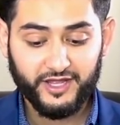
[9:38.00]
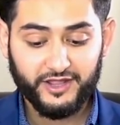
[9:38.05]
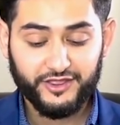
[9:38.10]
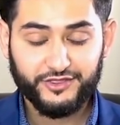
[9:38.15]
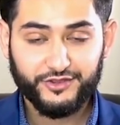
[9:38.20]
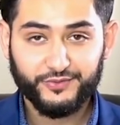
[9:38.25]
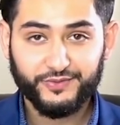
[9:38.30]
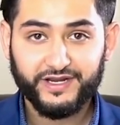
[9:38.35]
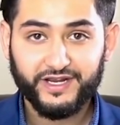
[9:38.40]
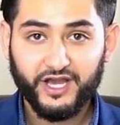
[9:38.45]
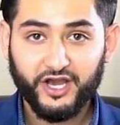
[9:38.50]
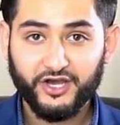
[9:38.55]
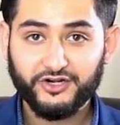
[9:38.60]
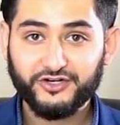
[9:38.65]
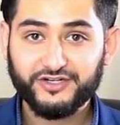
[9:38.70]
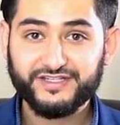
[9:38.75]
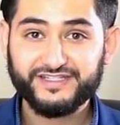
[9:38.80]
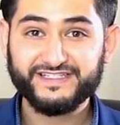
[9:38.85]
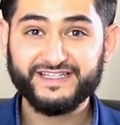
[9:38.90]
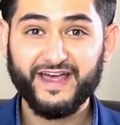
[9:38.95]
three
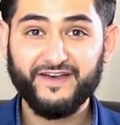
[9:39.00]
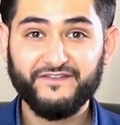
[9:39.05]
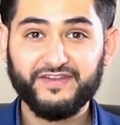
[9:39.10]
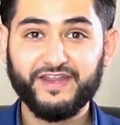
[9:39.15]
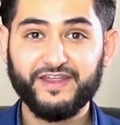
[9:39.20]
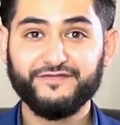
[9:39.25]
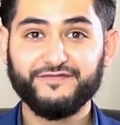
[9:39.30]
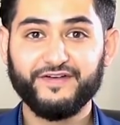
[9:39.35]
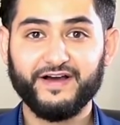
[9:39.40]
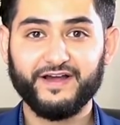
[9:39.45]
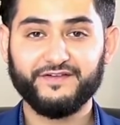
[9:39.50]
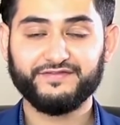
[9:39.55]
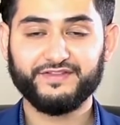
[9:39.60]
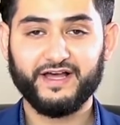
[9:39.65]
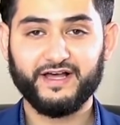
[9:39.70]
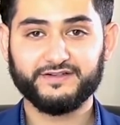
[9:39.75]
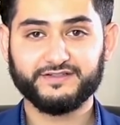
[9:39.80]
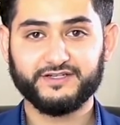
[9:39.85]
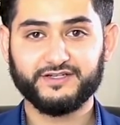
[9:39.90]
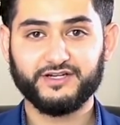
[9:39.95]
hundred seventy-five
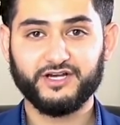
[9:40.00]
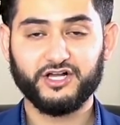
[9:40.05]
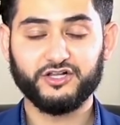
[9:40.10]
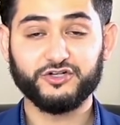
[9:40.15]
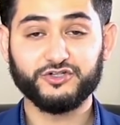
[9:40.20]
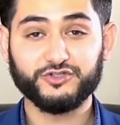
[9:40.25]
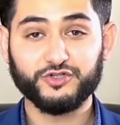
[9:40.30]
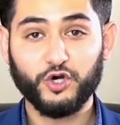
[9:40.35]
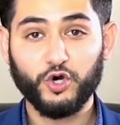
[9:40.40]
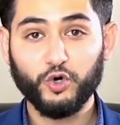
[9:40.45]
thousand dollars,